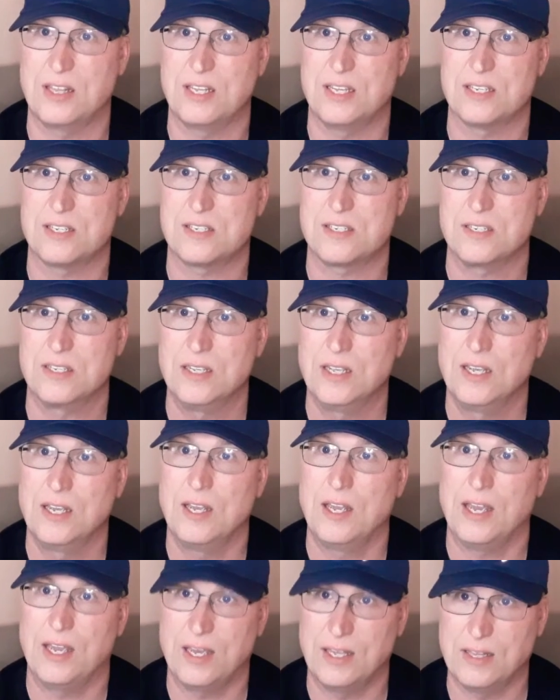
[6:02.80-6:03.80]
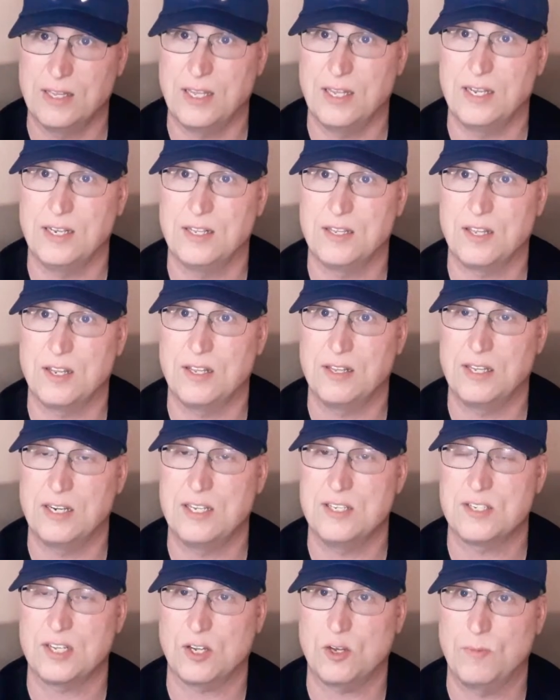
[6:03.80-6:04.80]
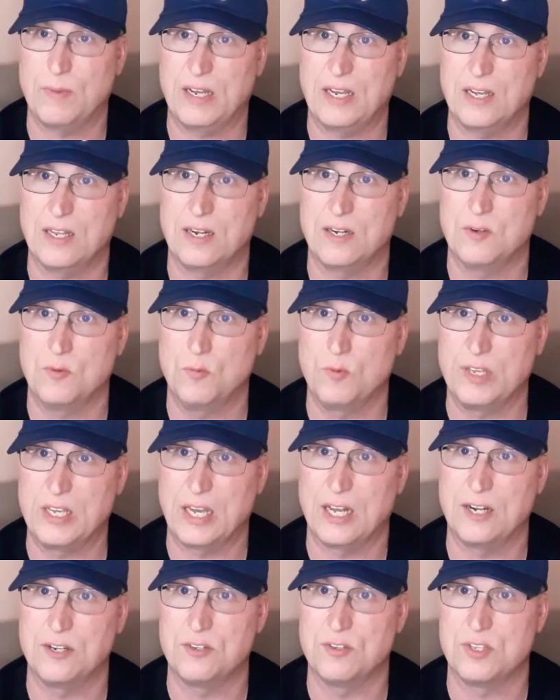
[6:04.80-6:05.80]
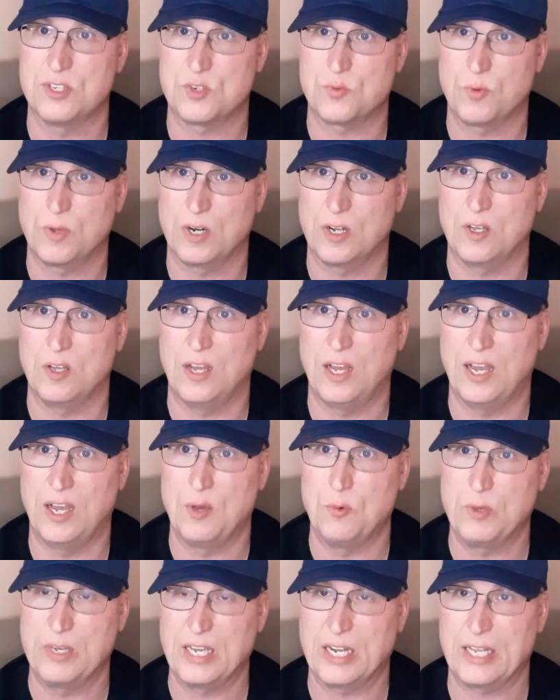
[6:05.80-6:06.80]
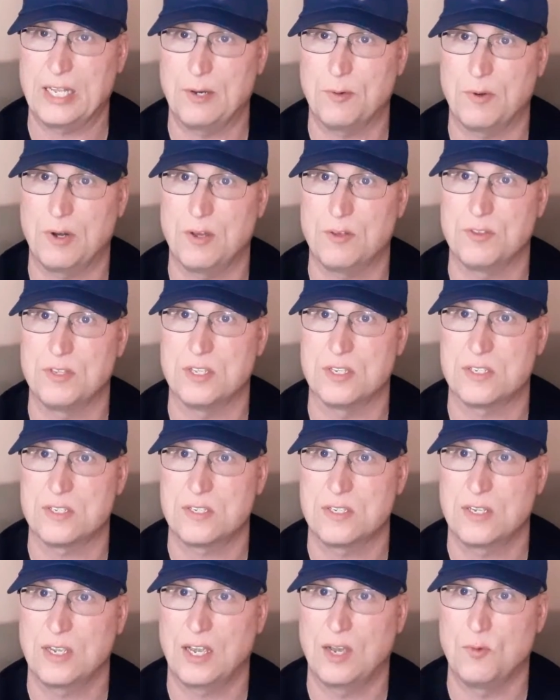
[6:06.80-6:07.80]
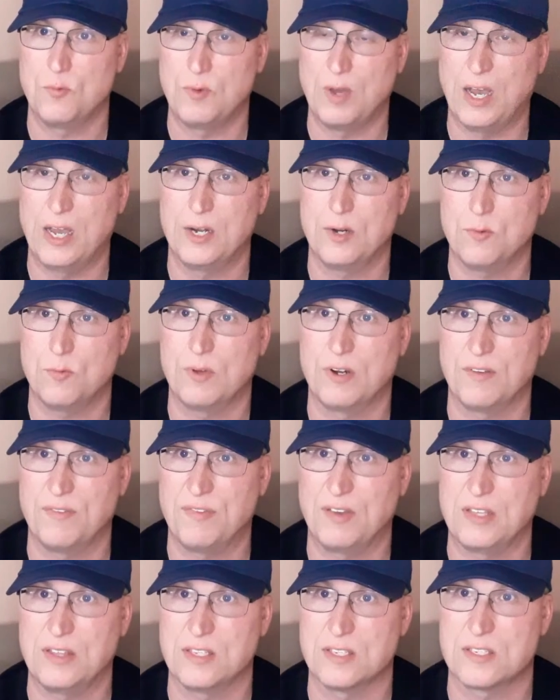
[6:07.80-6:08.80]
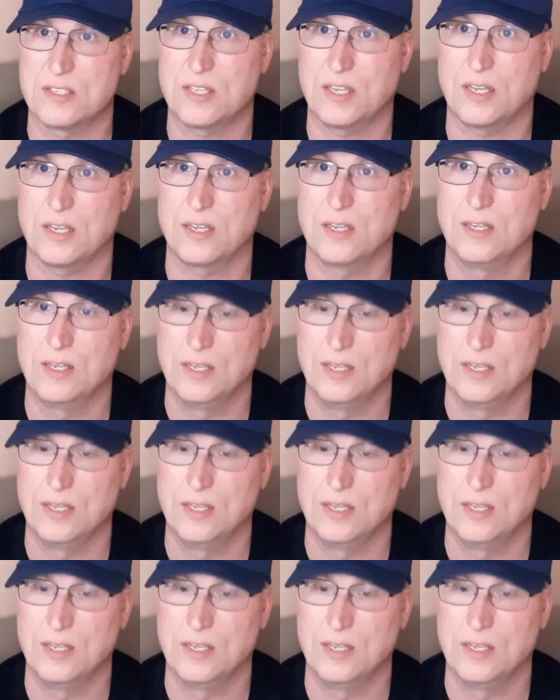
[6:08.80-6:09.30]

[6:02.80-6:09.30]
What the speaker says: this. And then he's like, oh my god, we got to do this riddle. We got to get around this. I don't want to fight this thing.